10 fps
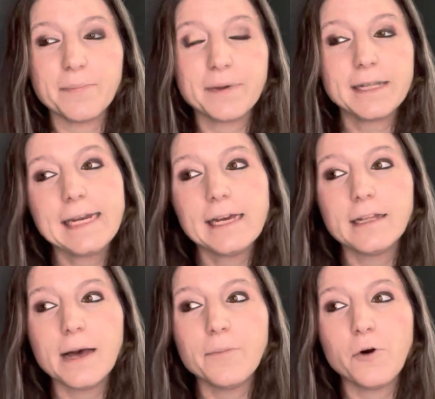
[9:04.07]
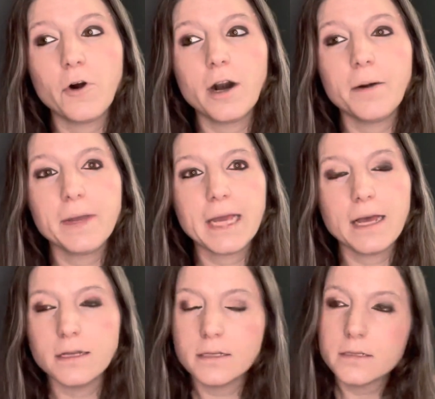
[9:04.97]
up cleaning a lot more
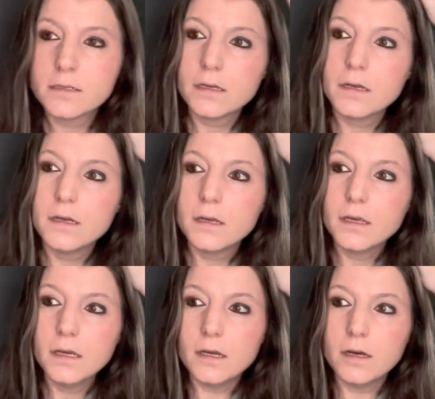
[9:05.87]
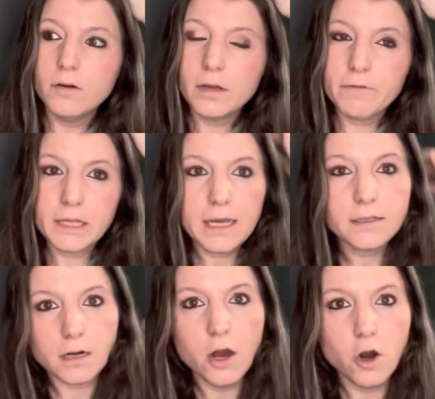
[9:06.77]
because, you know, if the kids
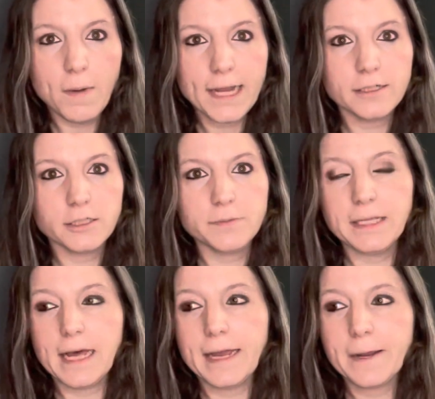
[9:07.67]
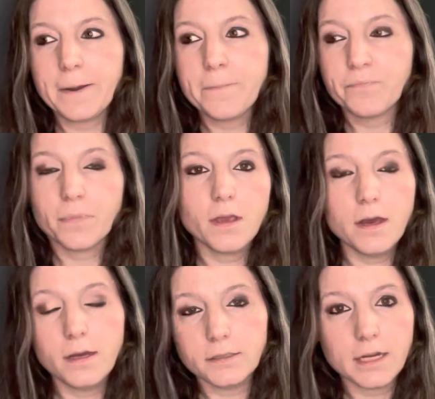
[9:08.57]
are home, I can just be like, no,
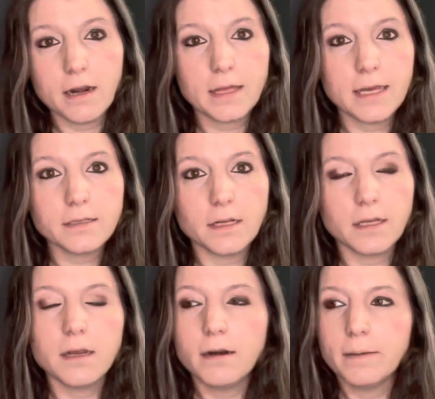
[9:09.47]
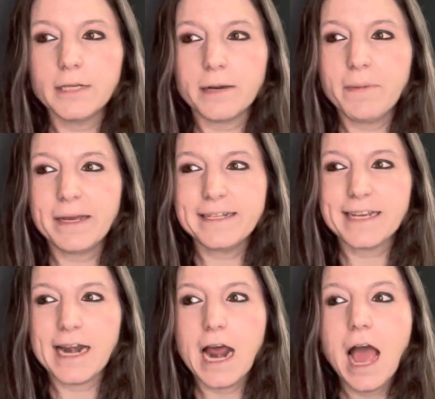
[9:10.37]
I took care of the kids all day. Here, I'm talking about my kids
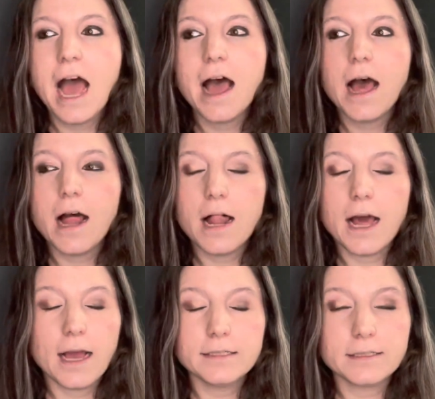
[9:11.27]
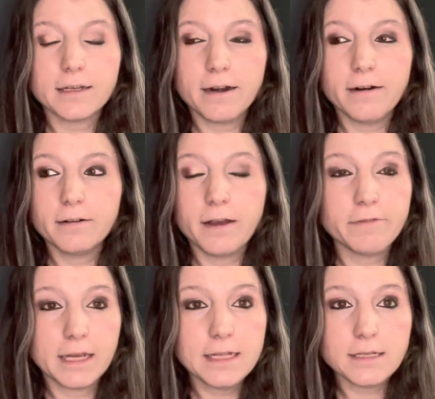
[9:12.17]
again. I just took care of
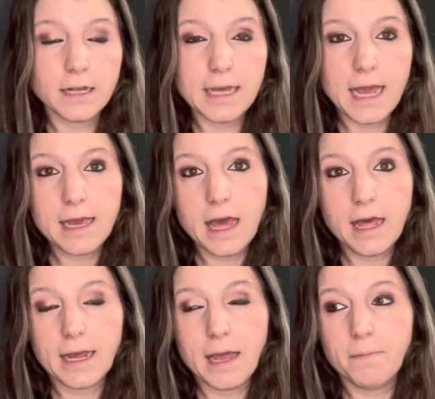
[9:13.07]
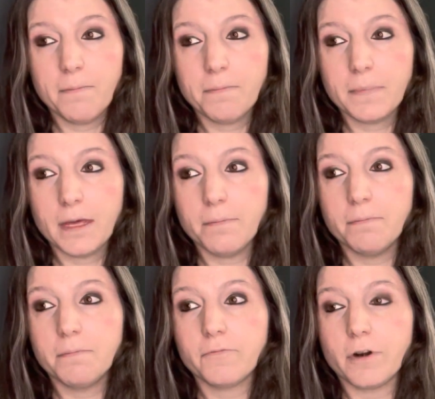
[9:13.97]
the kids all day and I kept
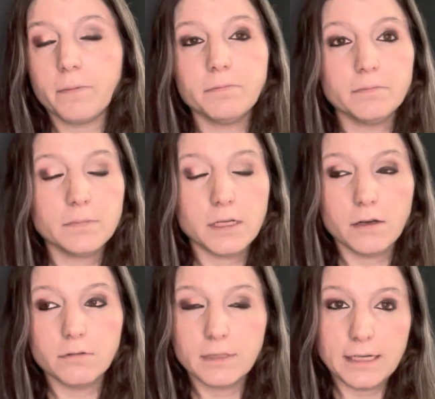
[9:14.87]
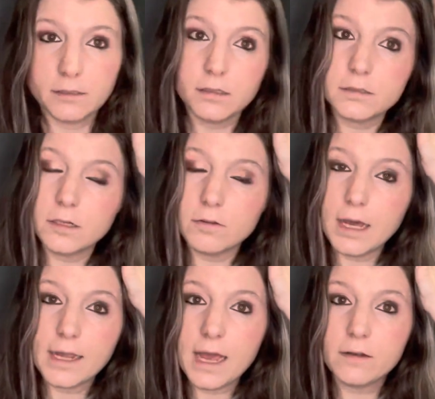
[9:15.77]
them from, you know, danger. So
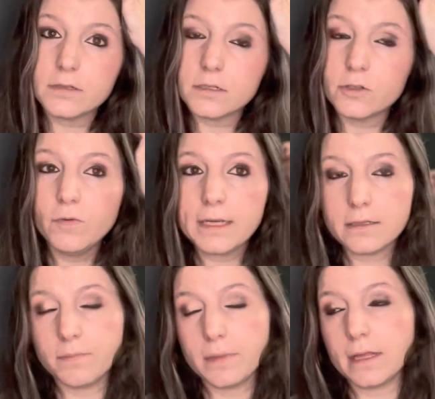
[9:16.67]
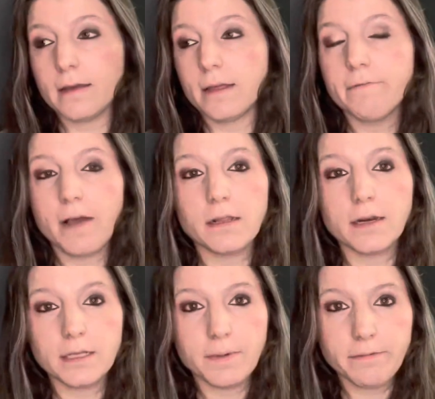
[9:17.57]
that counts as doing something that, that
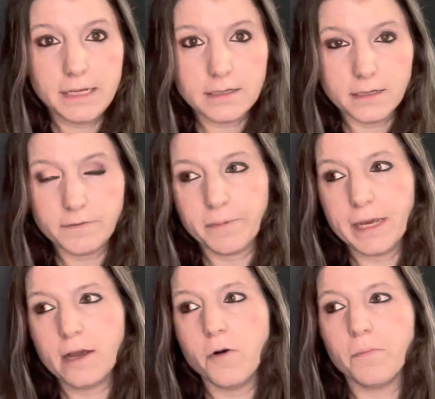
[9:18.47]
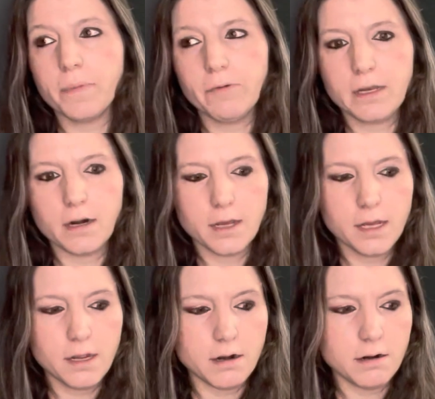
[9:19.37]
validates my reason for being home. But when they're not
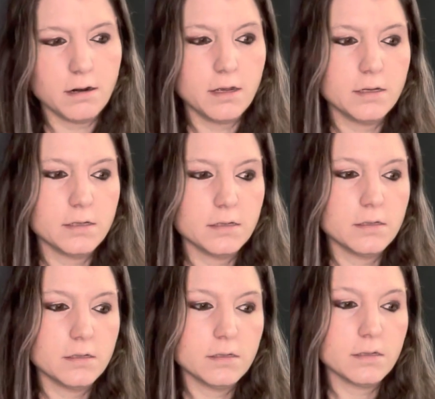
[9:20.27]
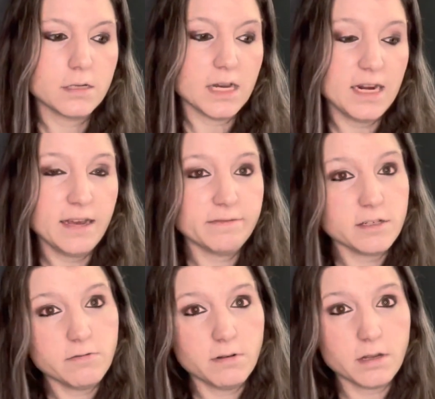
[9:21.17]
here, God, I have to
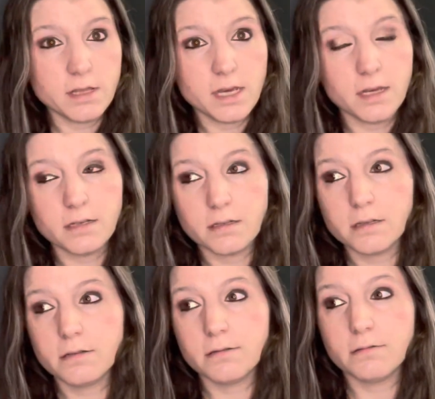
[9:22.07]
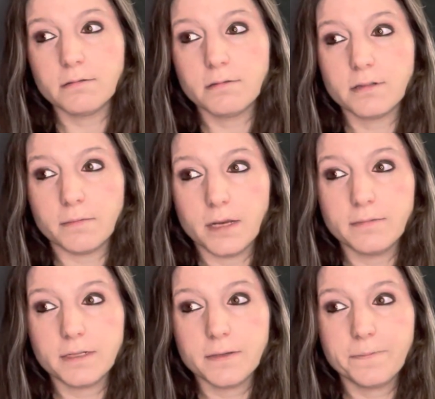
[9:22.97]
do other things sometimes.